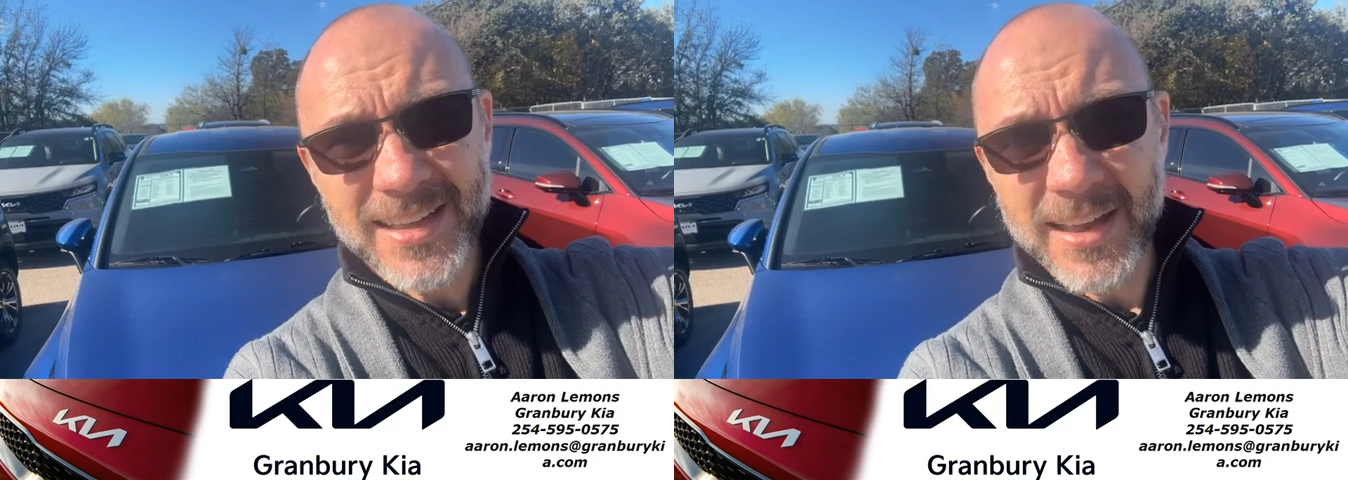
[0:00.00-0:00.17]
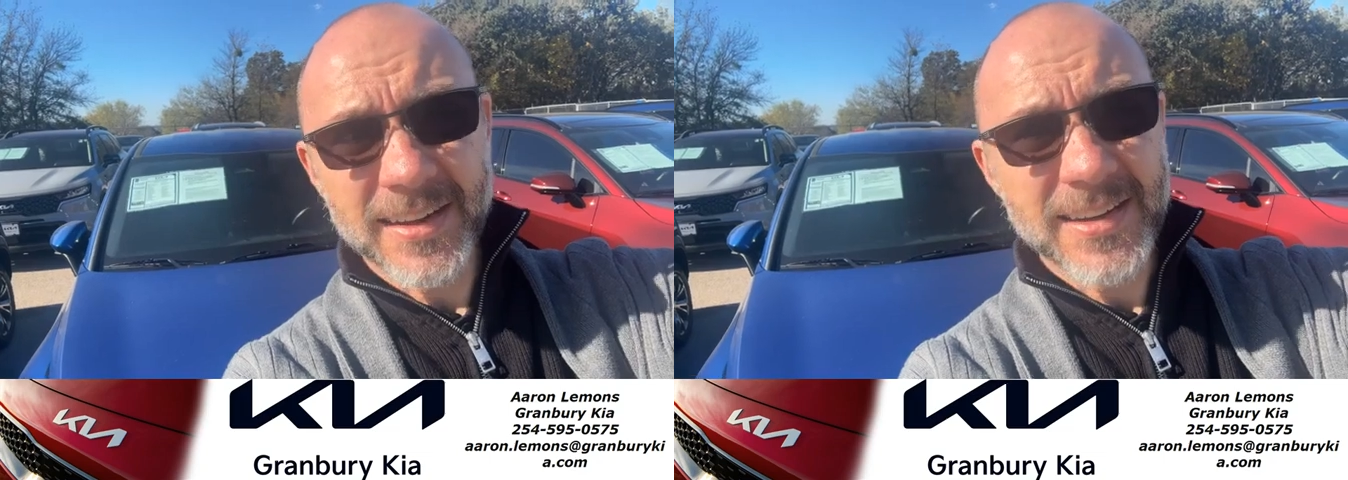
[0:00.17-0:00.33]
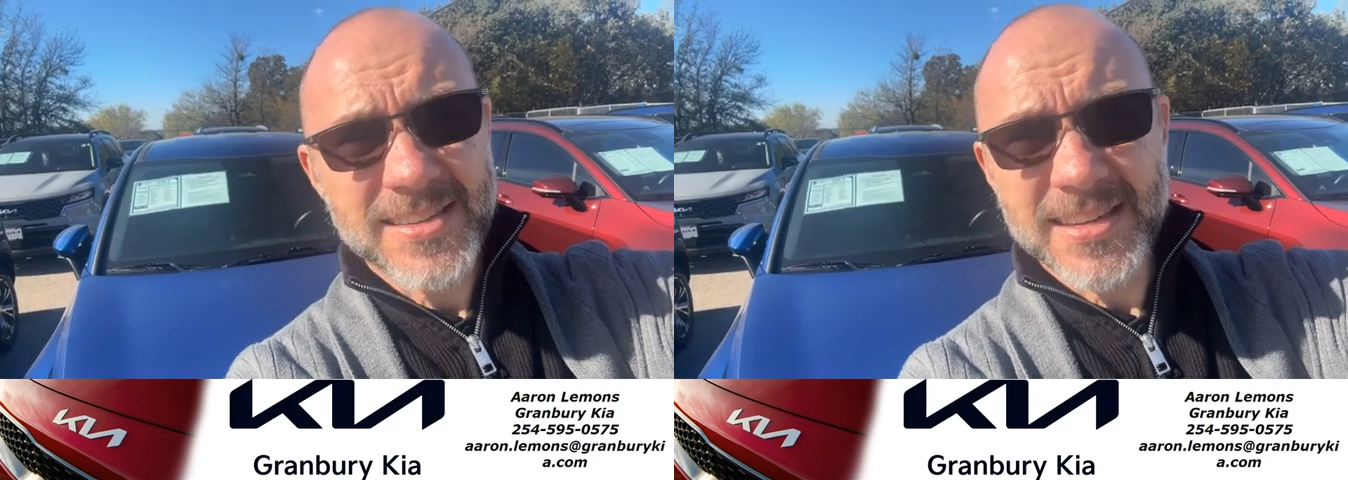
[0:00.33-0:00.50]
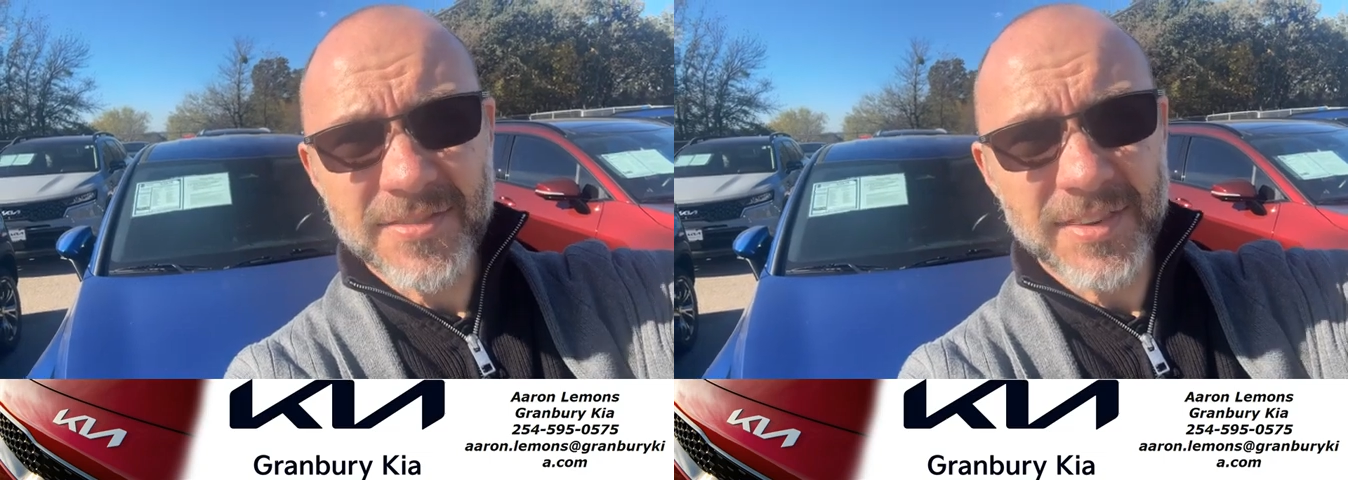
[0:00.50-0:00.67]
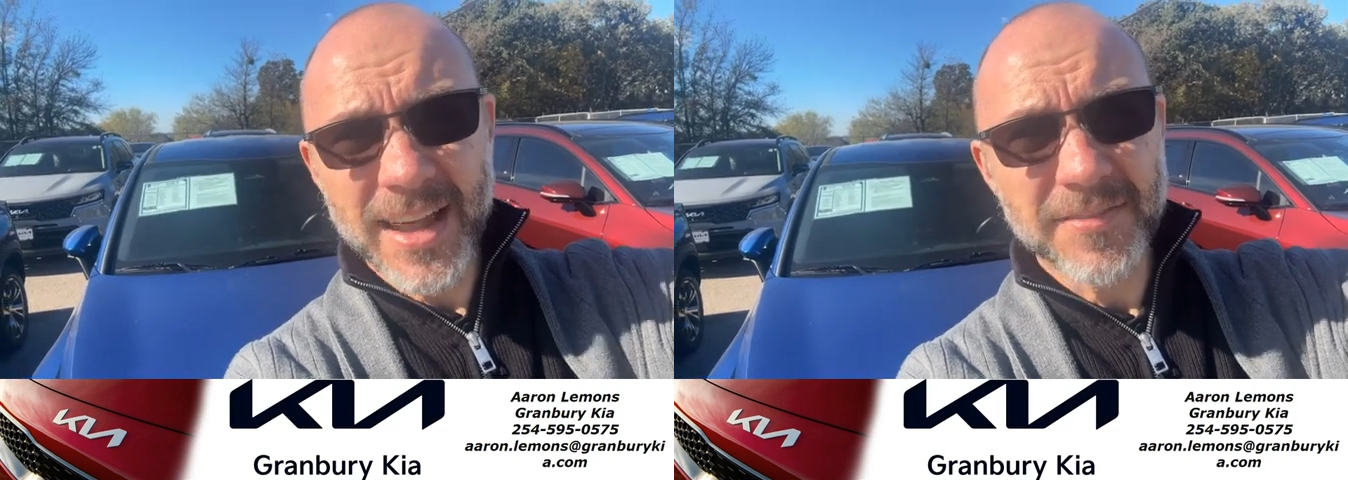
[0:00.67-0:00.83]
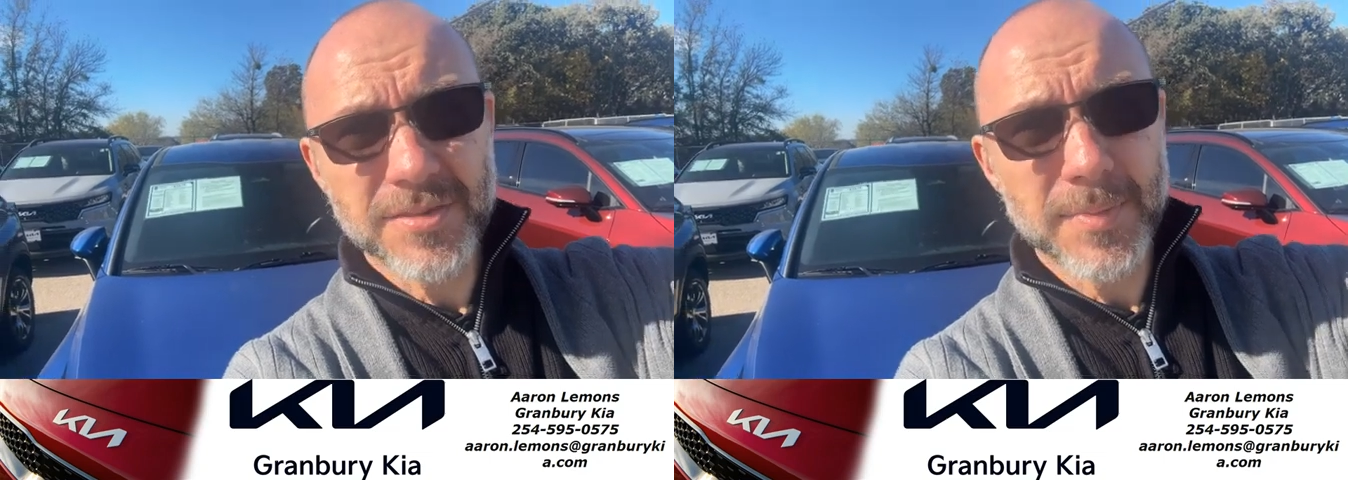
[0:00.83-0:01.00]
And it doesn't even
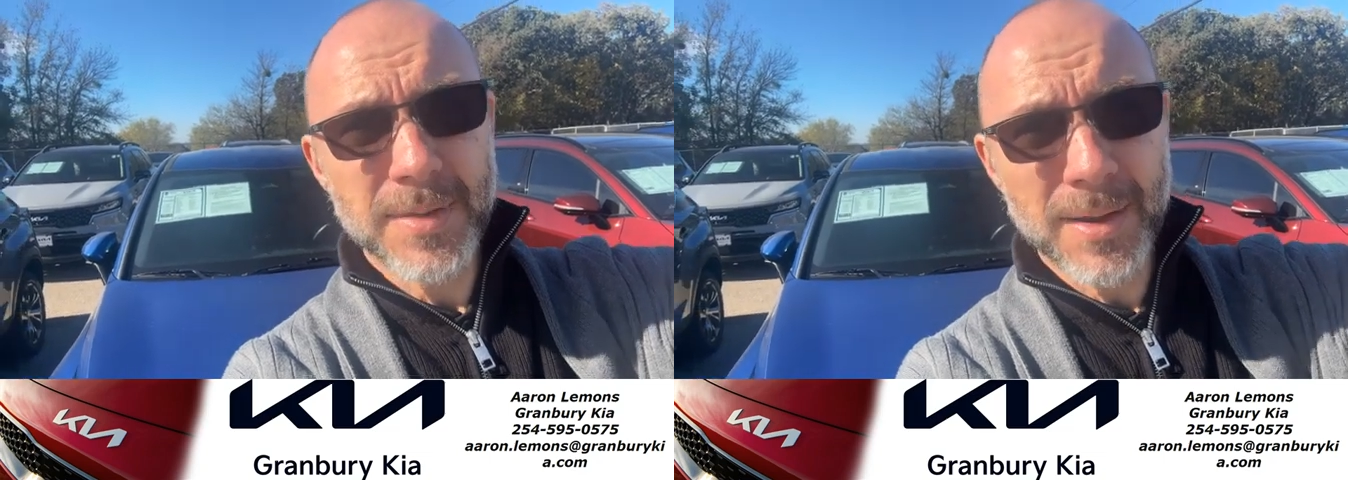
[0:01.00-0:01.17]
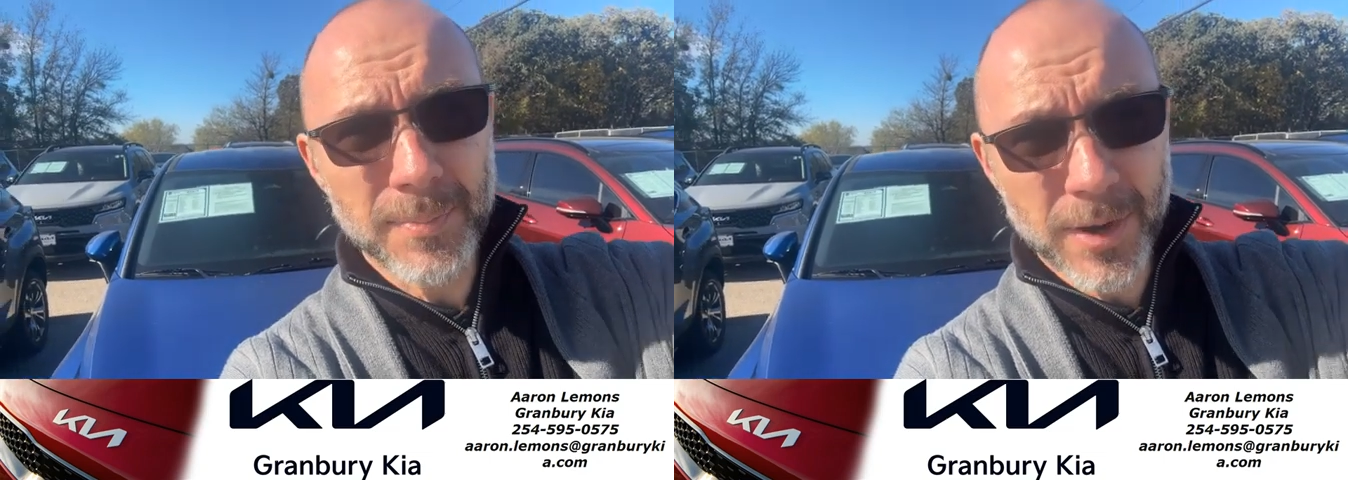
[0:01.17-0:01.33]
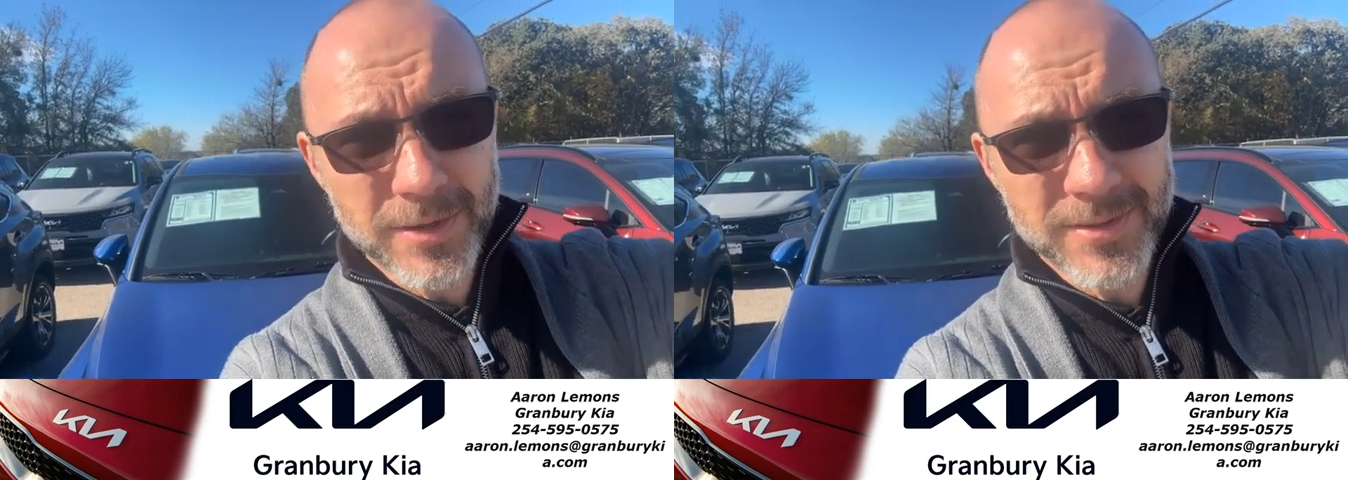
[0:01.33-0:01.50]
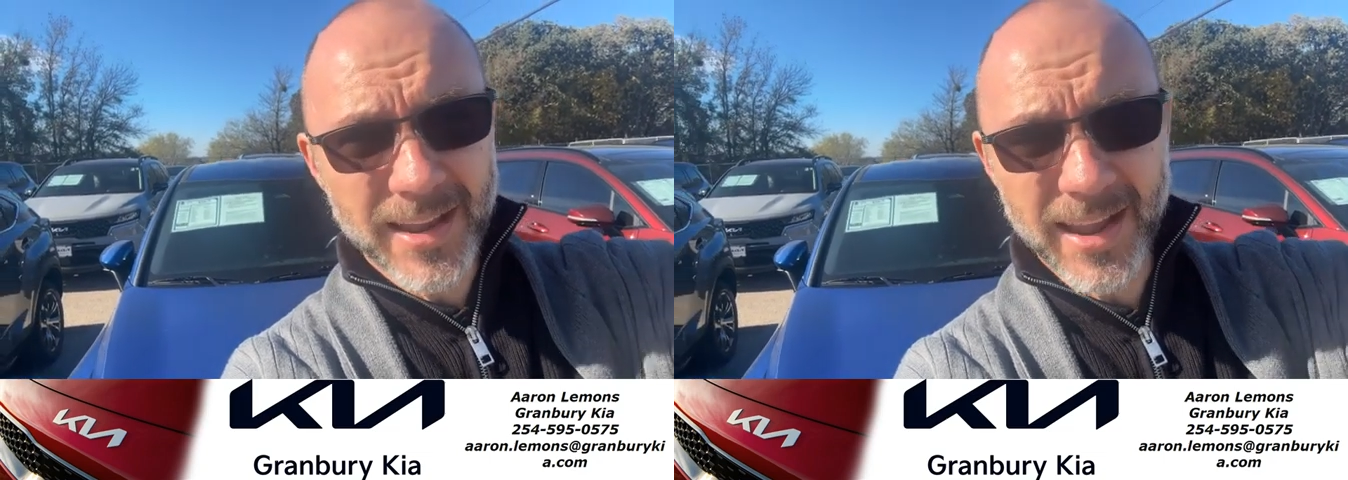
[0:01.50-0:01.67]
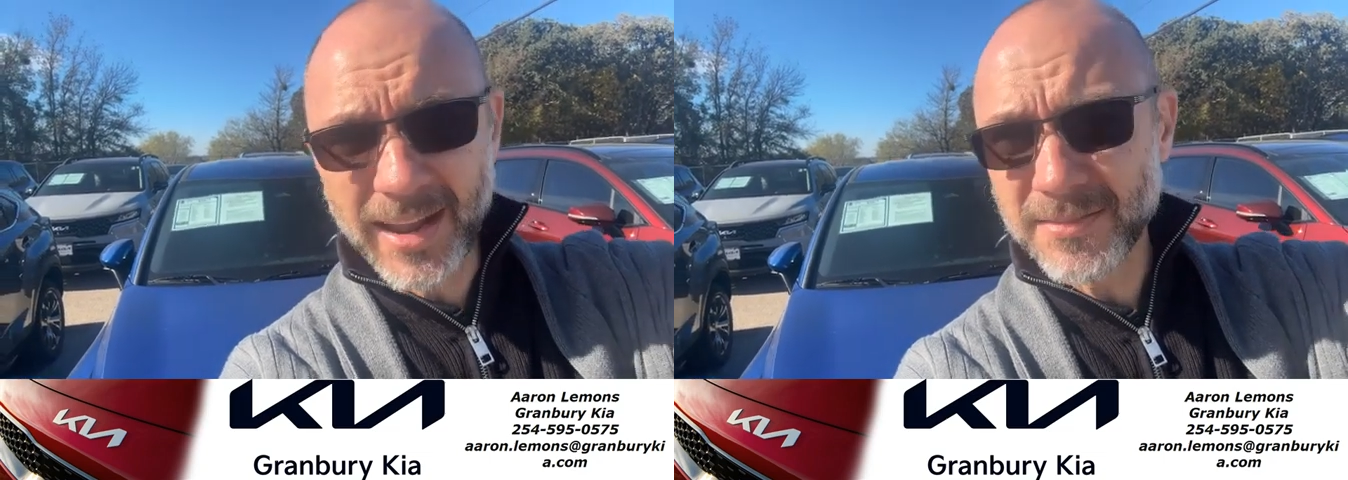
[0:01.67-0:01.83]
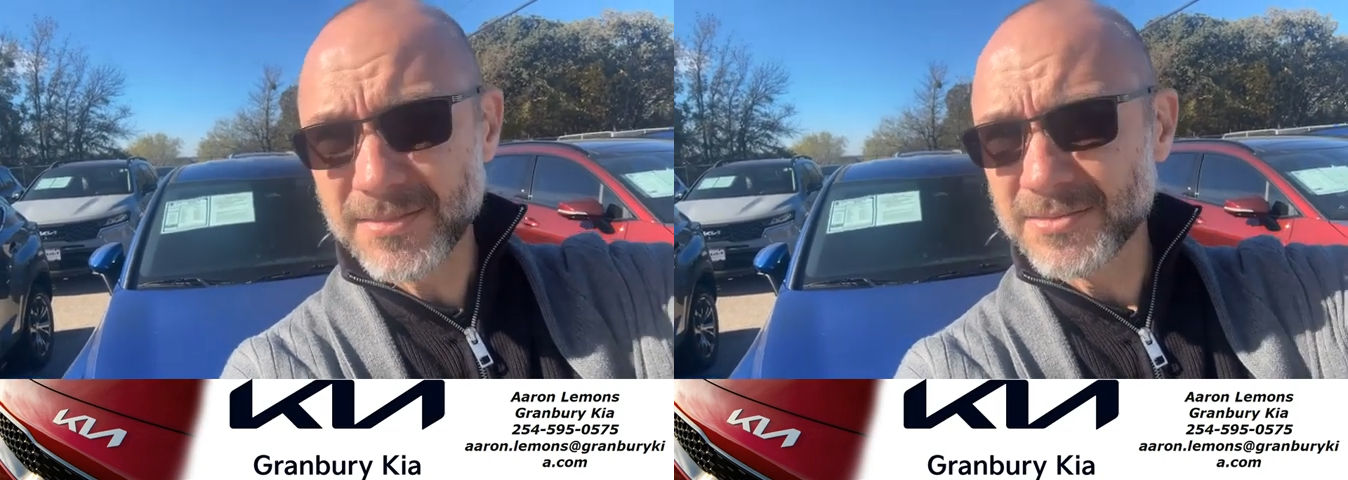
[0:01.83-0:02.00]
have to be my birthday.